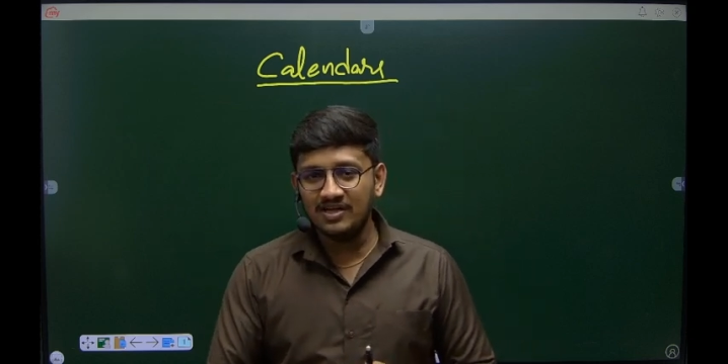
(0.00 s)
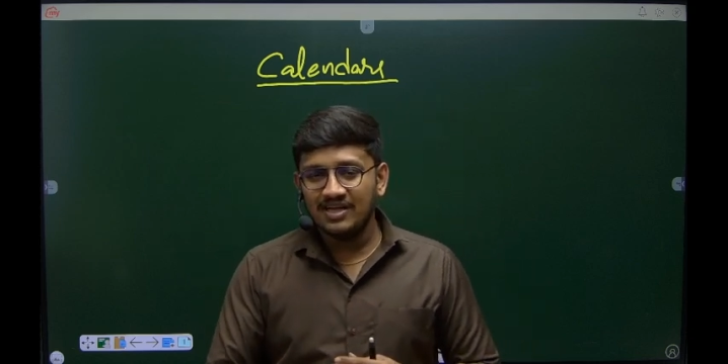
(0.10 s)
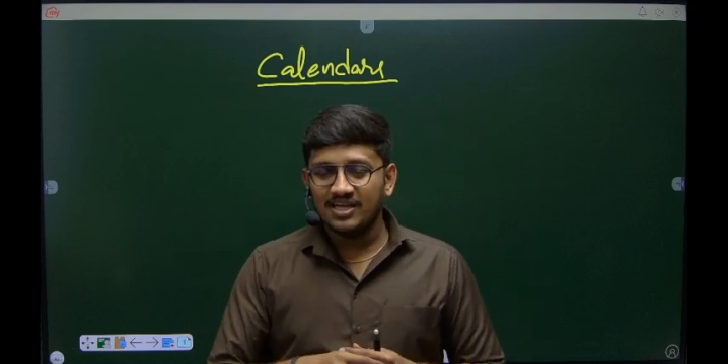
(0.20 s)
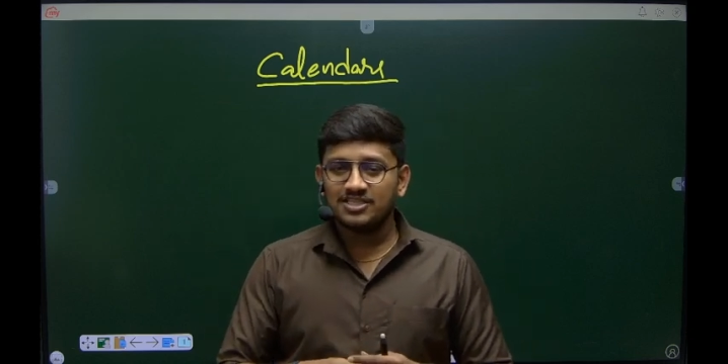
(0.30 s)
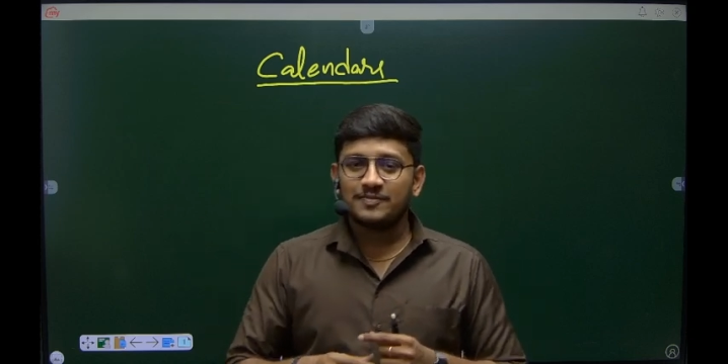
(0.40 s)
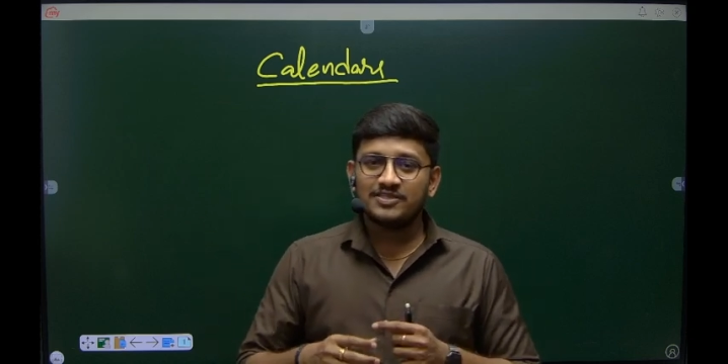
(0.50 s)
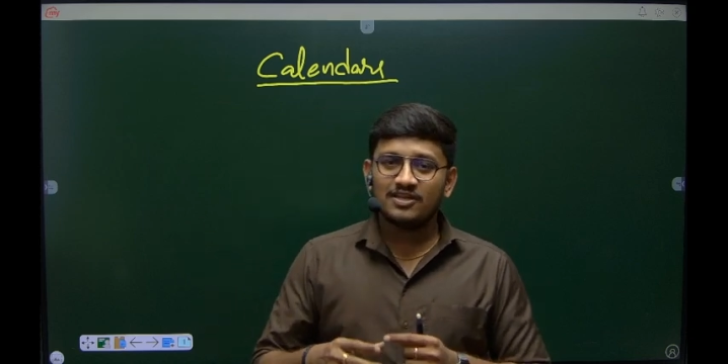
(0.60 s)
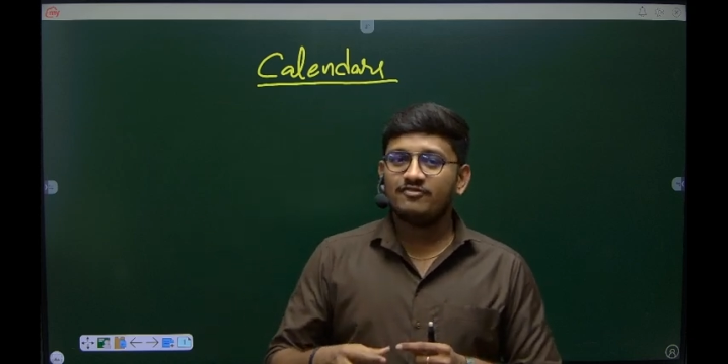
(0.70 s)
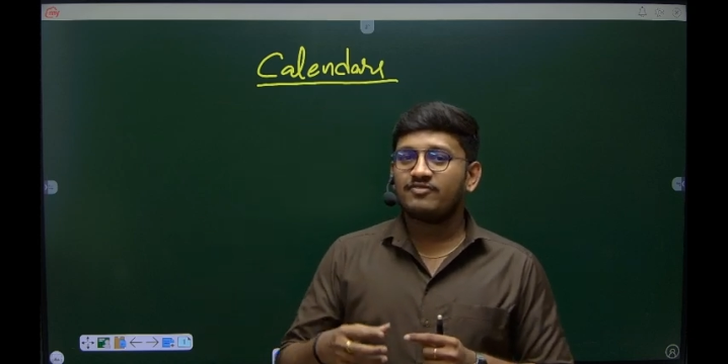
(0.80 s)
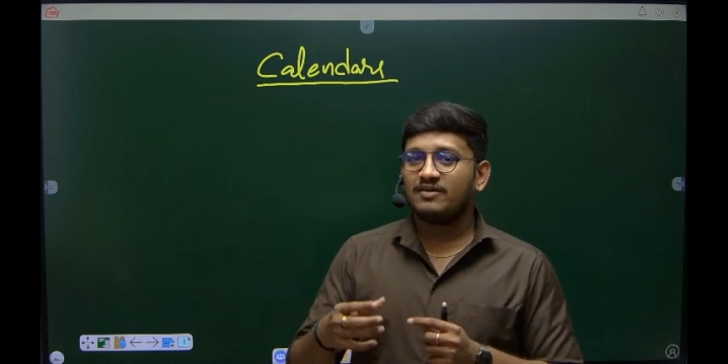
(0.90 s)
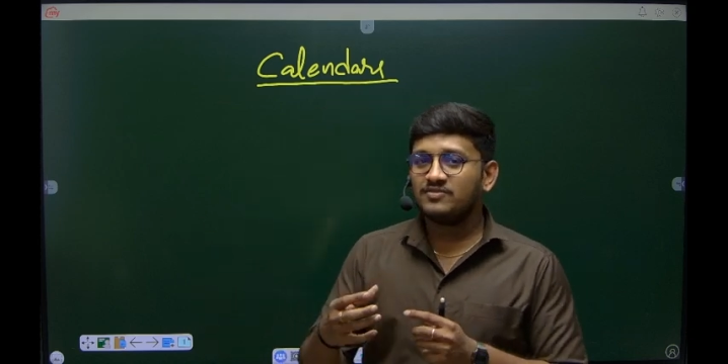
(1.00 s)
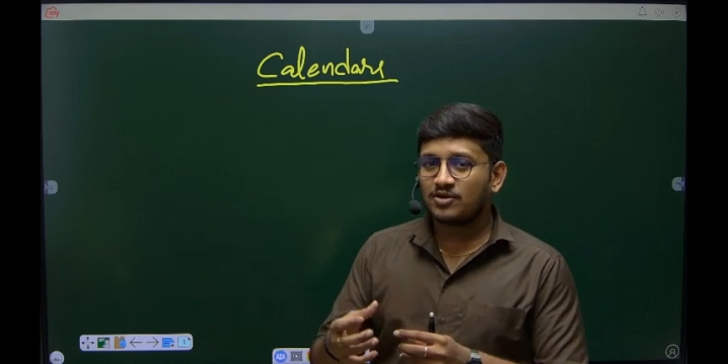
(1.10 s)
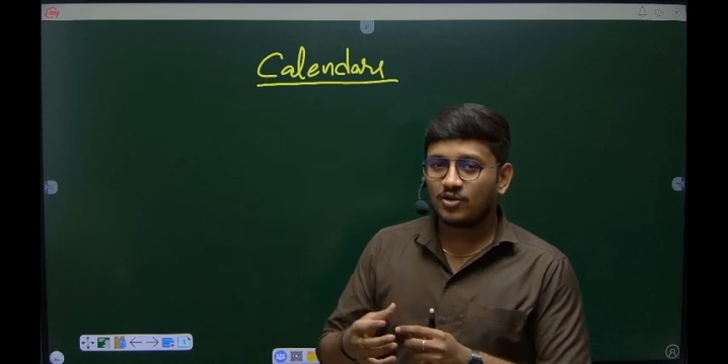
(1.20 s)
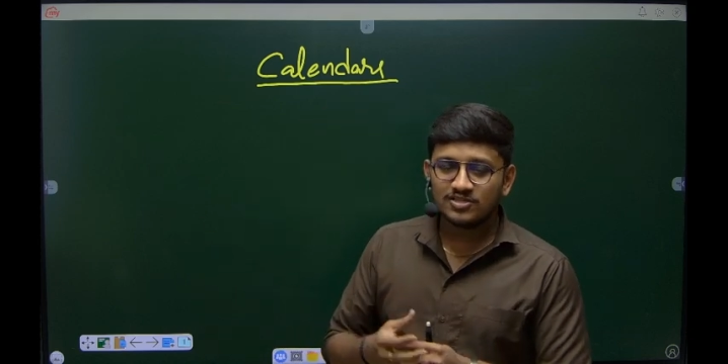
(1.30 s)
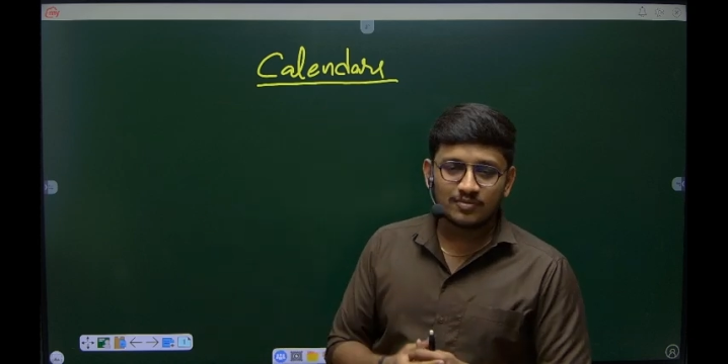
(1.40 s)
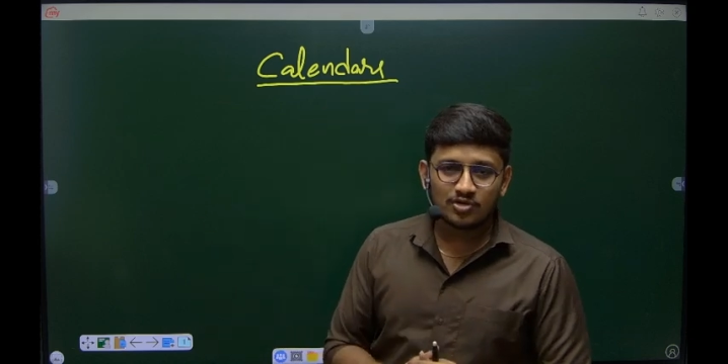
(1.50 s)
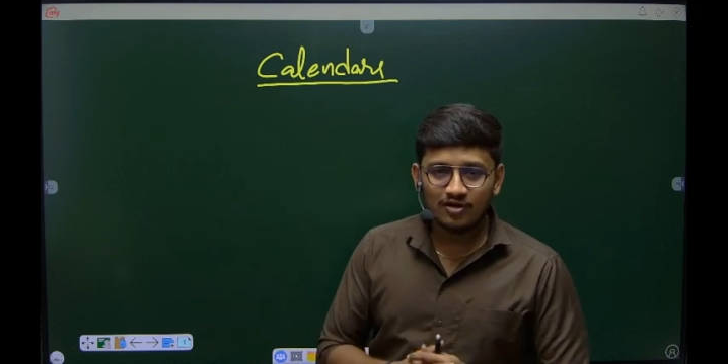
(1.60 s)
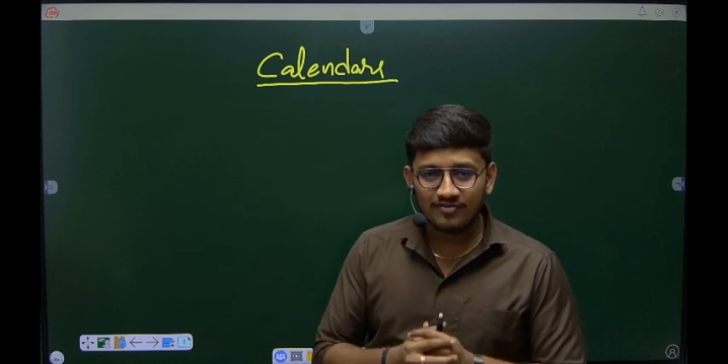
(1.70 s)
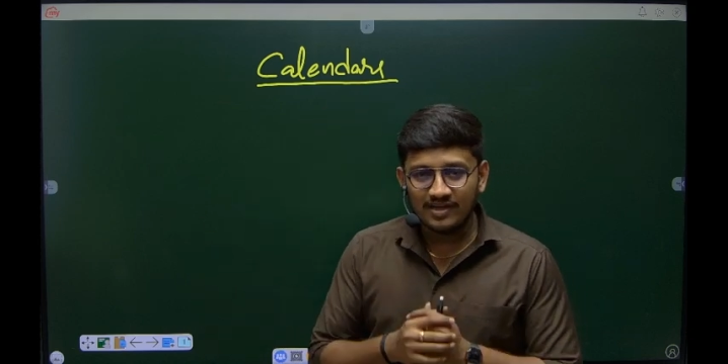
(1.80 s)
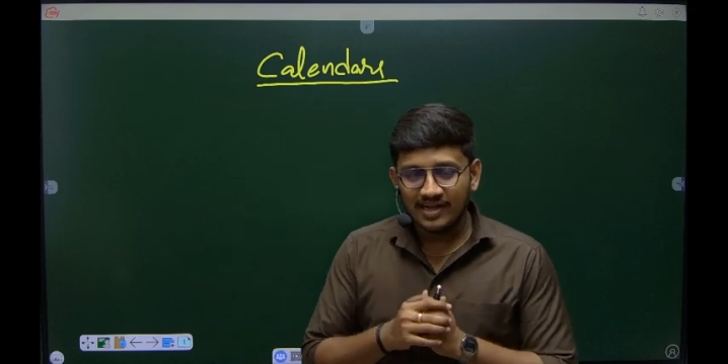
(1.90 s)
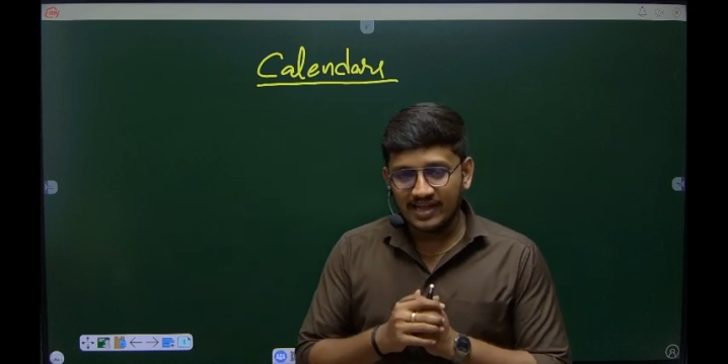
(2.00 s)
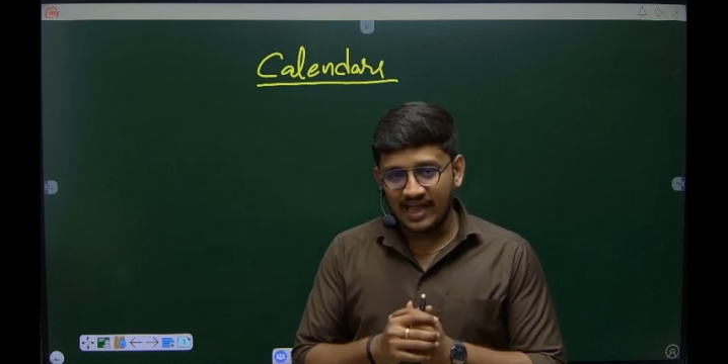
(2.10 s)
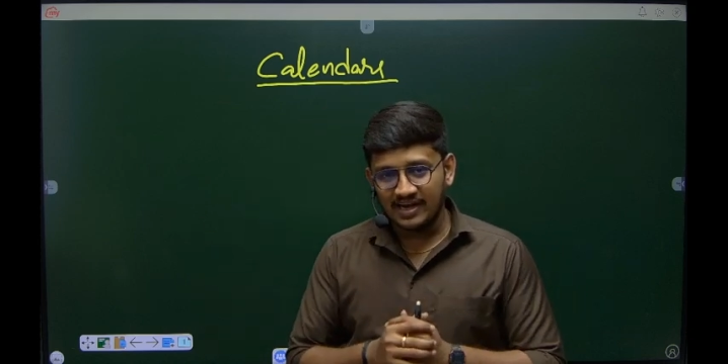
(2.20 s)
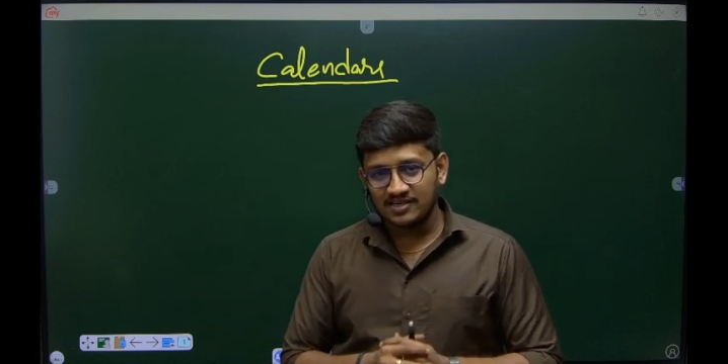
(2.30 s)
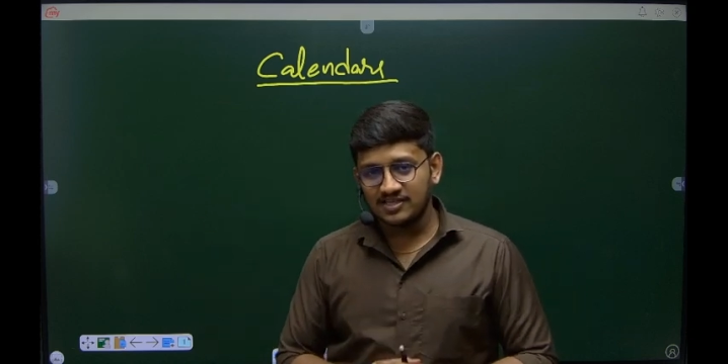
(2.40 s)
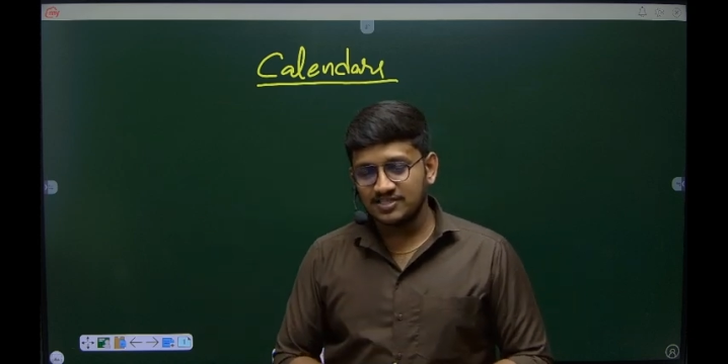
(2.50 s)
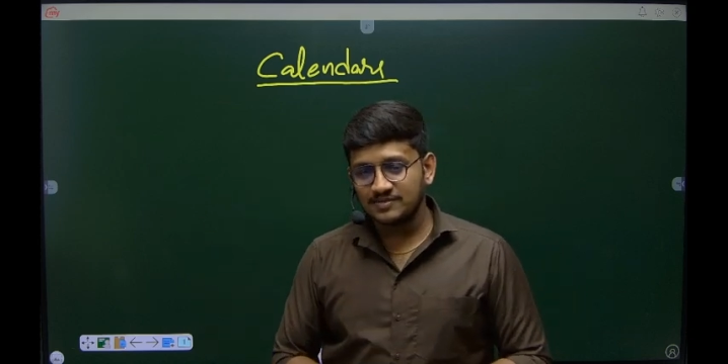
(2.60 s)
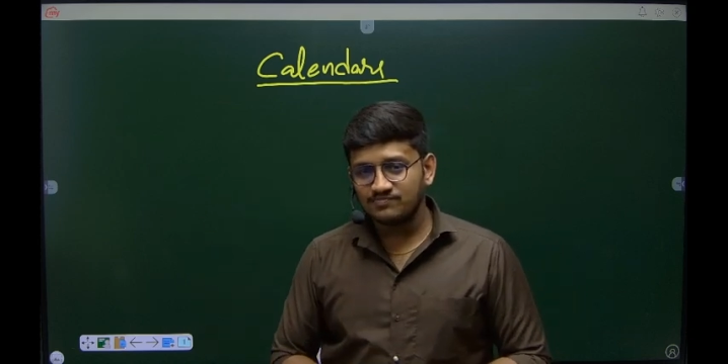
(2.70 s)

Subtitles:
especially from the concept of calendars.